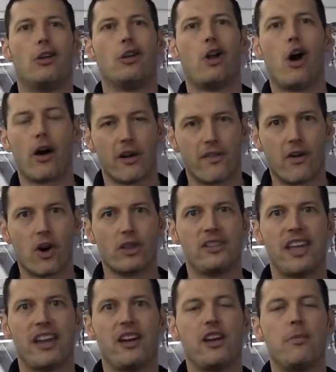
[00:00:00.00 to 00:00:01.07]
A lot of our
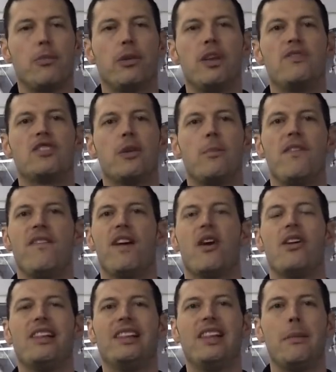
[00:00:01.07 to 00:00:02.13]
identity beliefs can be
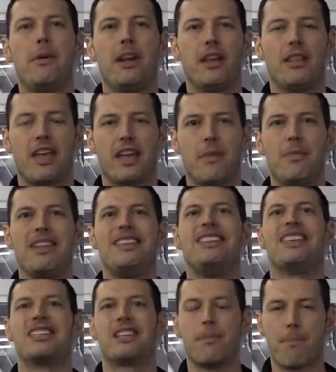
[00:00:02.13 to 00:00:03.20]
very limiting. They can be
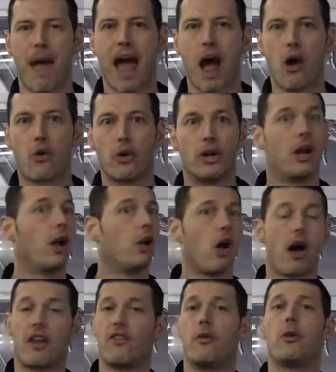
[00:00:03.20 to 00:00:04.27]
disempowering. A
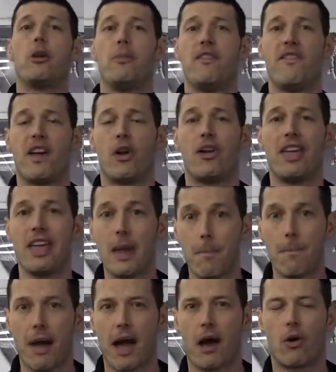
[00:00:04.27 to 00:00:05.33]
lot of them can be very
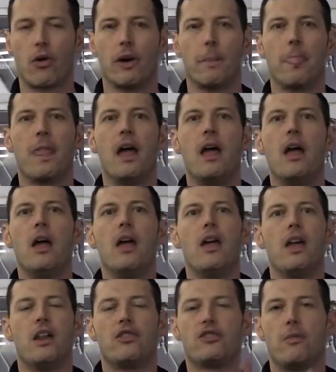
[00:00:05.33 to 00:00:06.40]
empowering.
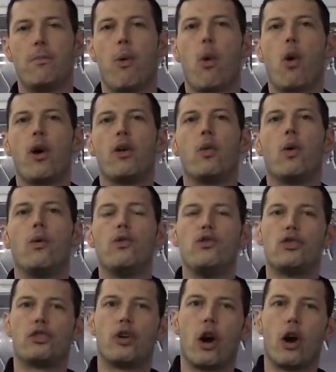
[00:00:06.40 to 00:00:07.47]
It is important when
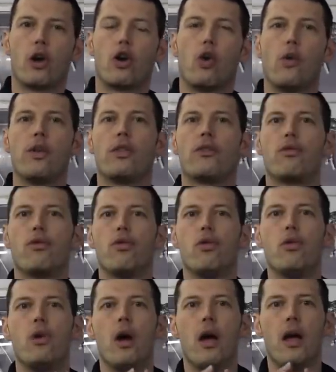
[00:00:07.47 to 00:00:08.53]
you start going
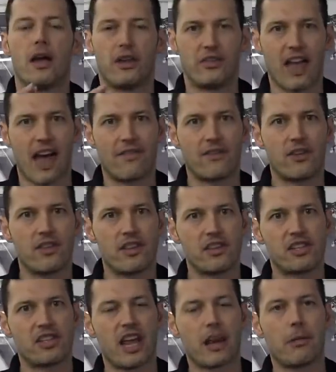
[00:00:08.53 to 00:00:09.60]
through, because after
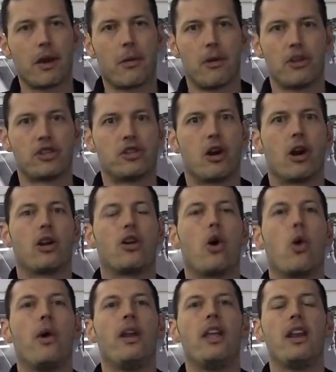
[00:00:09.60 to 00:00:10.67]
this segment, I'm going to start
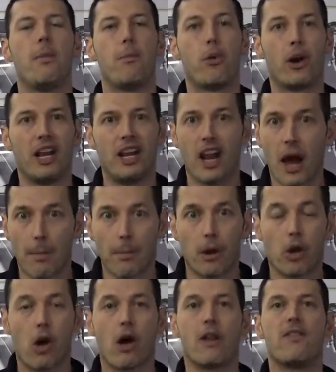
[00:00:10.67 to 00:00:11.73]
going in and bringing up
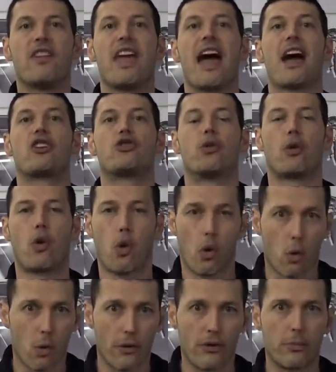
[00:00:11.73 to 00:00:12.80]
a lot of the actual
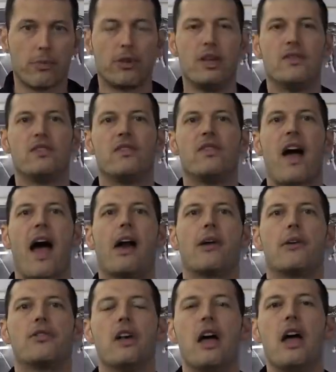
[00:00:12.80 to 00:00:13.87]
core of your beliefs and
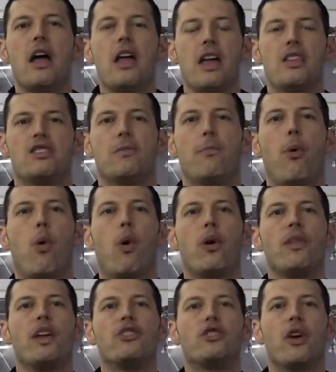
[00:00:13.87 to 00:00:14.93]
values. It's
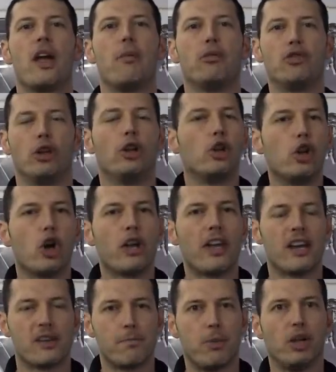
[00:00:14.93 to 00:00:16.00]
important that you're able to look
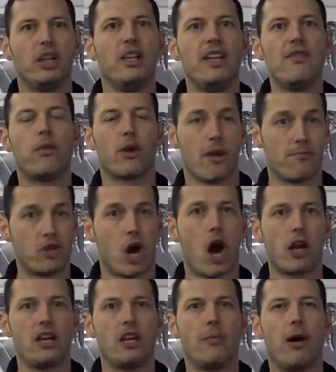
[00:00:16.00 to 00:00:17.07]
at a belief when I'm
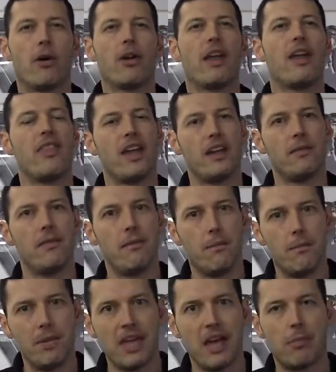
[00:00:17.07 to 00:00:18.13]
talking about it and then
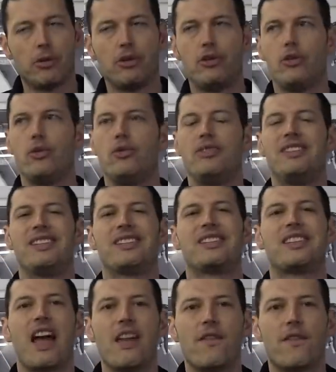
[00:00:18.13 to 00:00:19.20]
be able to
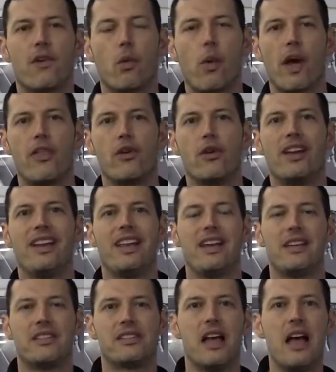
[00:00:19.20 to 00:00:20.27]
decipher whether it
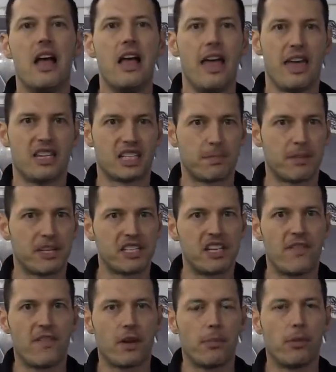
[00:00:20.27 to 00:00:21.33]
is a
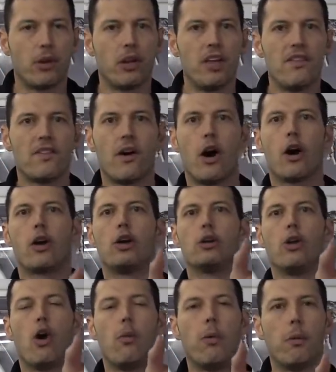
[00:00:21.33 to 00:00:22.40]
specific belief, a
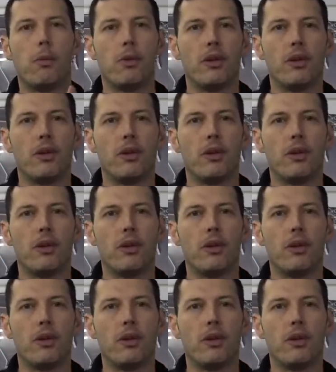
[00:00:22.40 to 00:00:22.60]
global